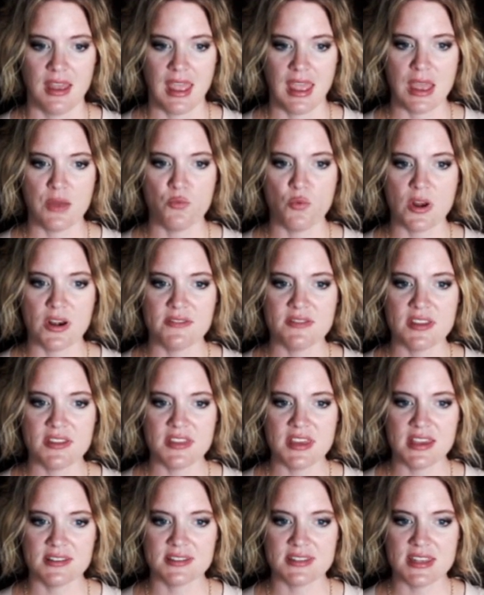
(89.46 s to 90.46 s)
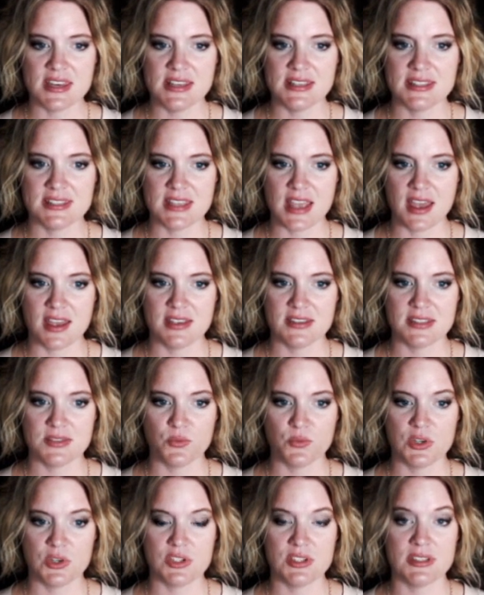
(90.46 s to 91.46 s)
And one of the things that he says,
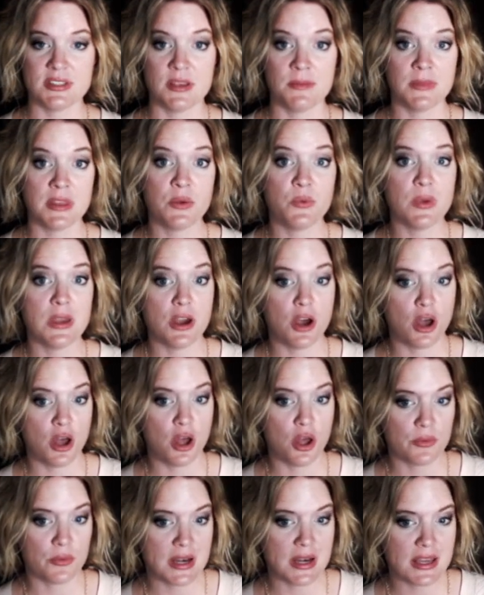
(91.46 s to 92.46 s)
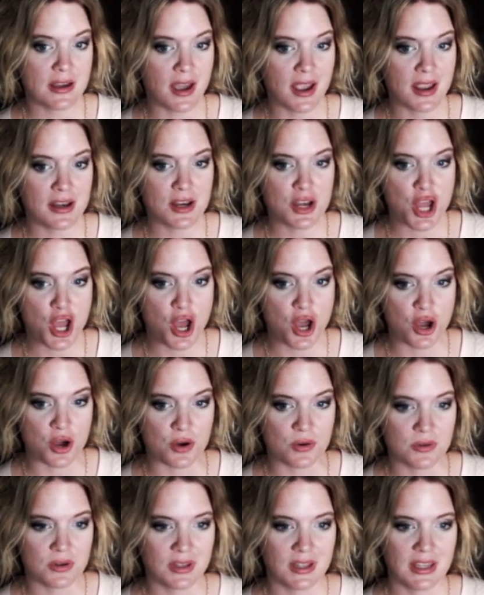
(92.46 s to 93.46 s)
which is something we already kind of
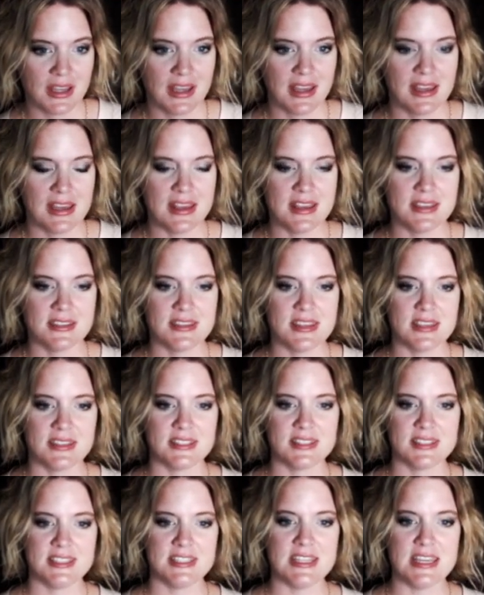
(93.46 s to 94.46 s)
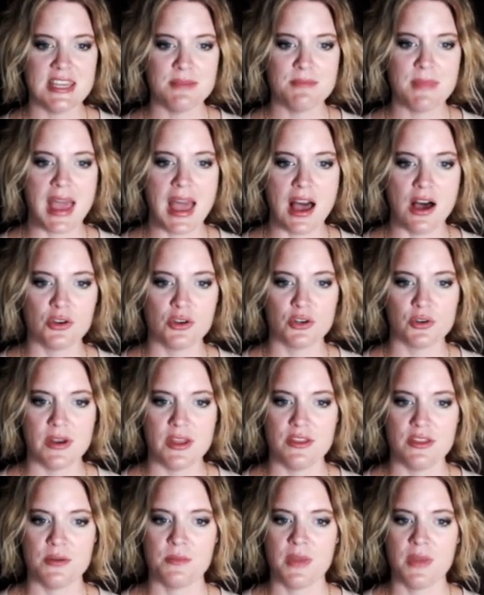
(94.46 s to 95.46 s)
know, is that Steem
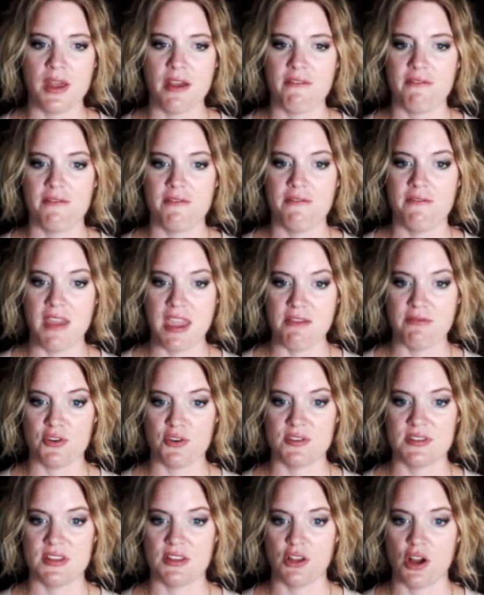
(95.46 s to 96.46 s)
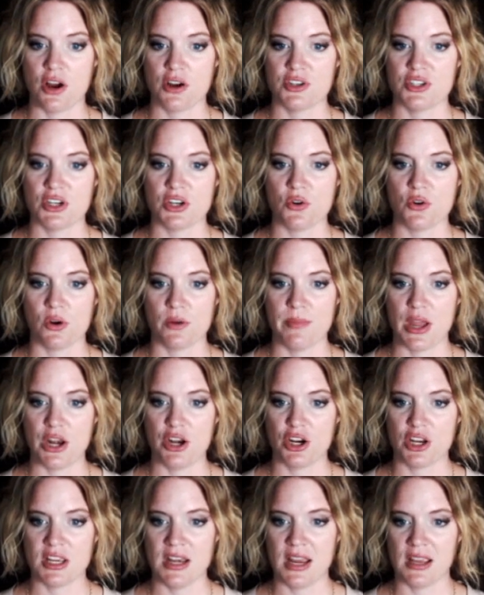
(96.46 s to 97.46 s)
algorithm favors the larger or
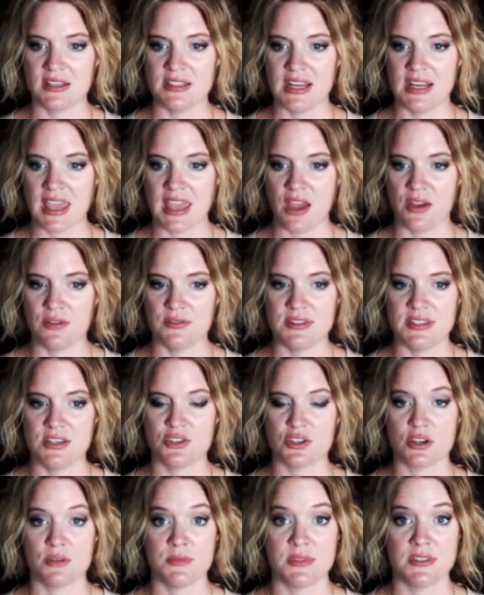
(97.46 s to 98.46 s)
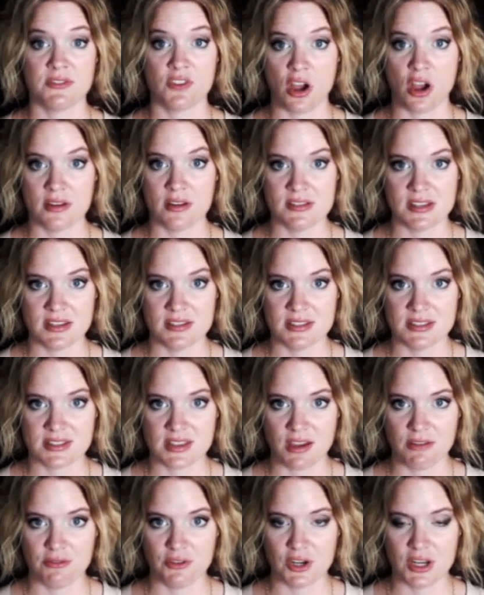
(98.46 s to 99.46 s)
better connected accounts in terms of content
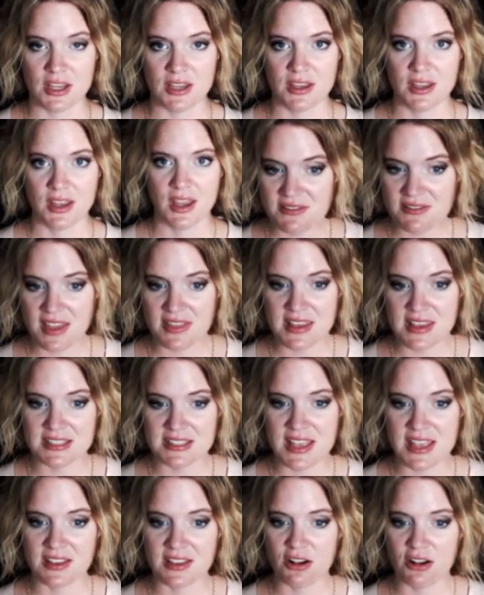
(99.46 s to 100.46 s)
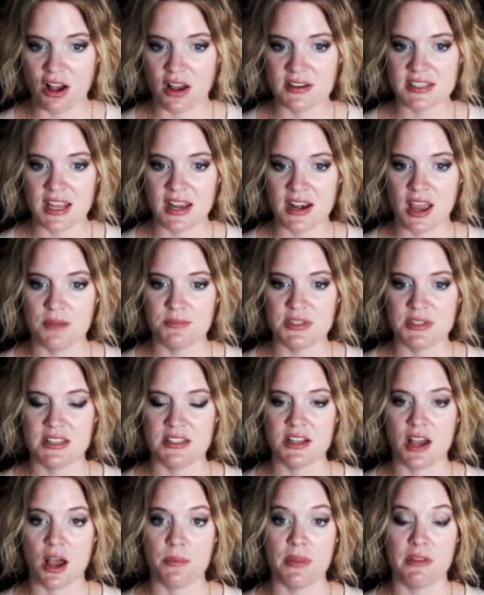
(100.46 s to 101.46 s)
discovery. And they send the content up to the
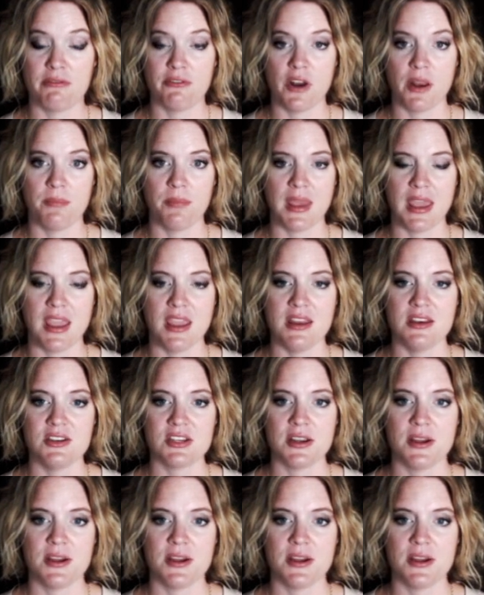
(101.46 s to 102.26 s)
top of the front page.